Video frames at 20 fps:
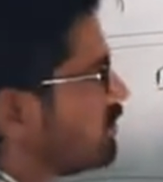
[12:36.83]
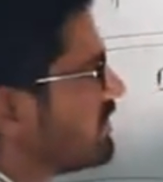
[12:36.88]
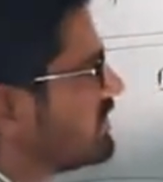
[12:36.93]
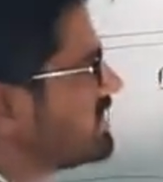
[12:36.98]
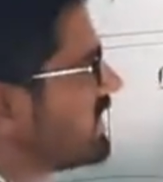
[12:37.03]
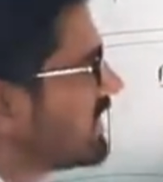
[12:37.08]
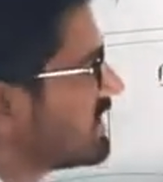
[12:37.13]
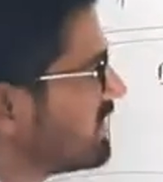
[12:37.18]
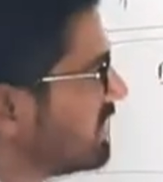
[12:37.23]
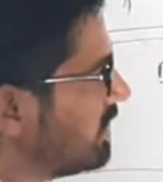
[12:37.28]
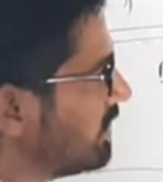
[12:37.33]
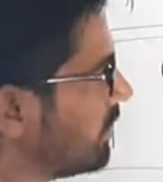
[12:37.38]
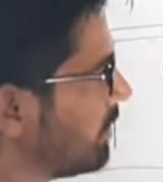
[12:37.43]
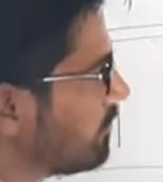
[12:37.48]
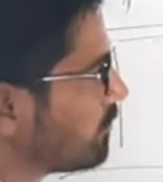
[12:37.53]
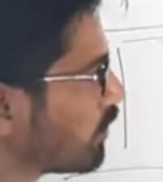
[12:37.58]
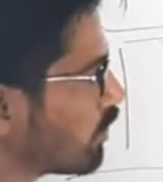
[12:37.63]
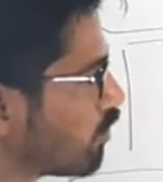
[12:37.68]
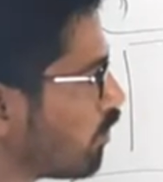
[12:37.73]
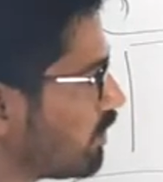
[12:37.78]
these are the
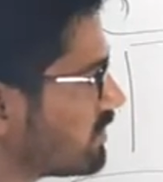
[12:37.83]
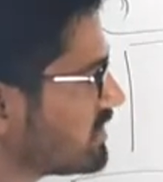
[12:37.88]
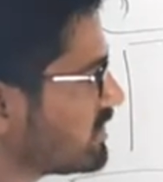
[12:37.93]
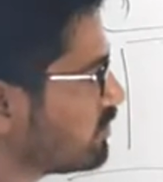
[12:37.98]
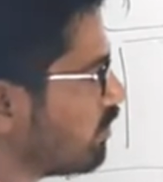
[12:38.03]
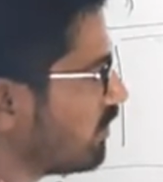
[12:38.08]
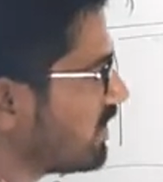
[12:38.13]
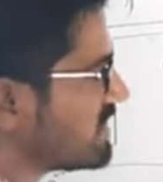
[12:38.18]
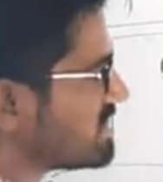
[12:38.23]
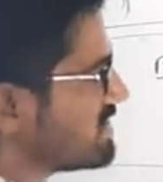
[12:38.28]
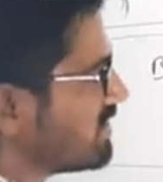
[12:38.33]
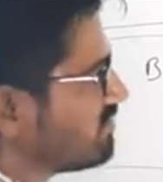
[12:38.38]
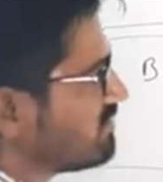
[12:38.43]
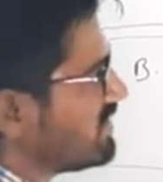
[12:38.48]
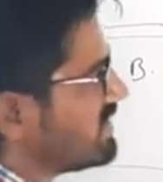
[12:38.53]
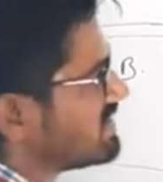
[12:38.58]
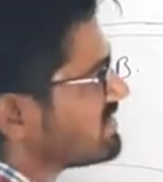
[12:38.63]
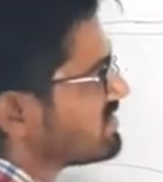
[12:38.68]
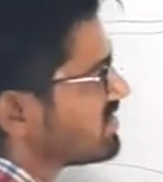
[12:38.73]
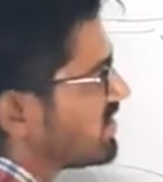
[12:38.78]
causes. Okay.
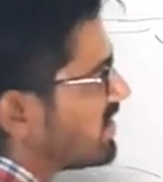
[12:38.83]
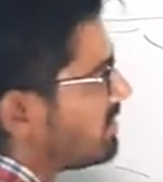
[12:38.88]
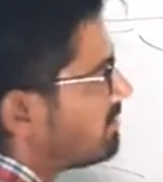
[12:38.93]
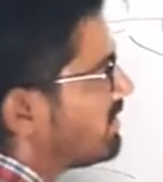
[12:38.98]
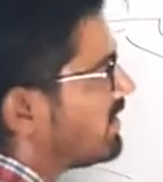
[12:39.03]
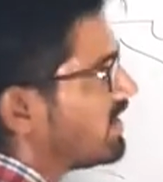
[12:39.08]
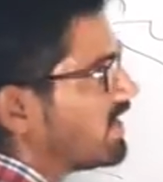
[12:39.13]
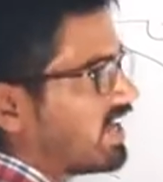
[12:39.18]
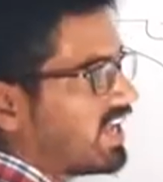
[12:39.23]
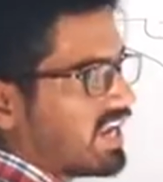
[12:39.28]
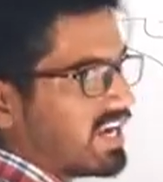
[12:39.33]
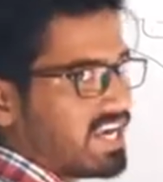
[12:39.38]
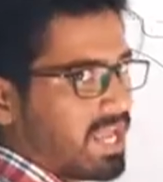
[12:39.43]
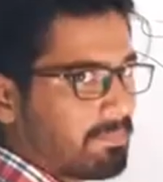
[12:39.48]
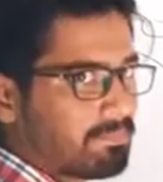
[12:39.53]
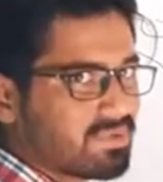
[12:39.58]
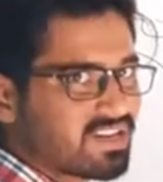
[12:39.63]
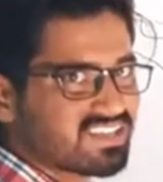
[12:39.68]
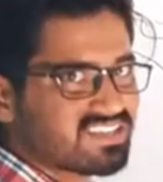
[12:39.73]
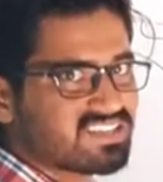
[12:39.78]
Syphilis, TB,
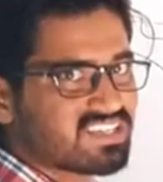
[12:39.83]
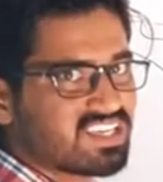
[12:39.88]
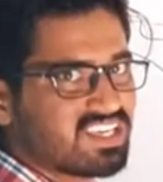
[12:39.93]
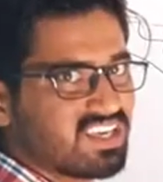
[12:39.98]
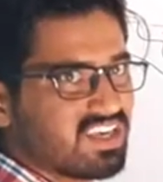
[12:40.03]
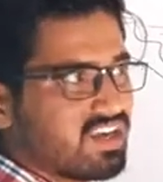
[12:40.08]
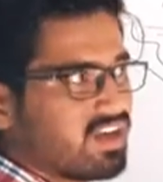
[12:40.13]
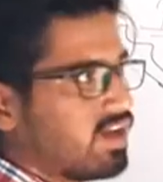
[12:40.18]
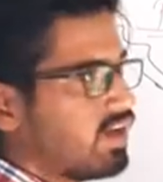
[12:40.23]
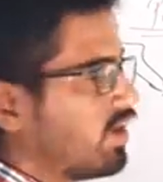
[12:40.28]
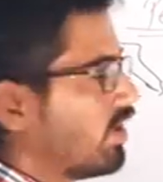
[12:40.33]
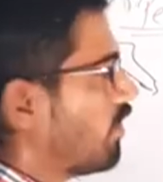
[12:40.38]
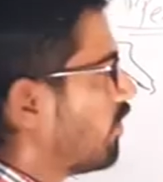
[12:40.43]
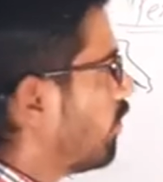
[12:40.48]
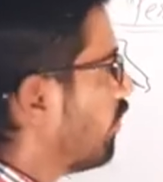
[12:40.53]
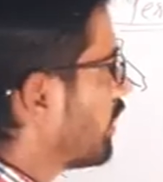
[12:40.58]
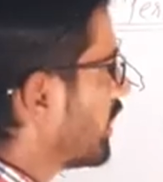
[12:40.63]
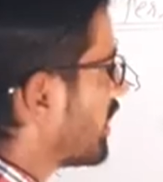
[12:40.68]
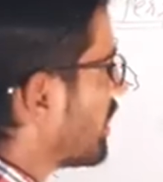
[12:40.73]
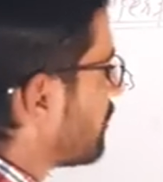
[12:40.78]
leprosy.
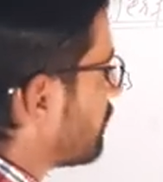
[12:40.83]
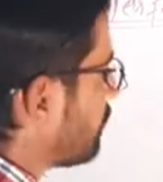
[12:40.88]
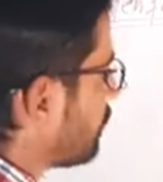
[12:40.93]
Okay.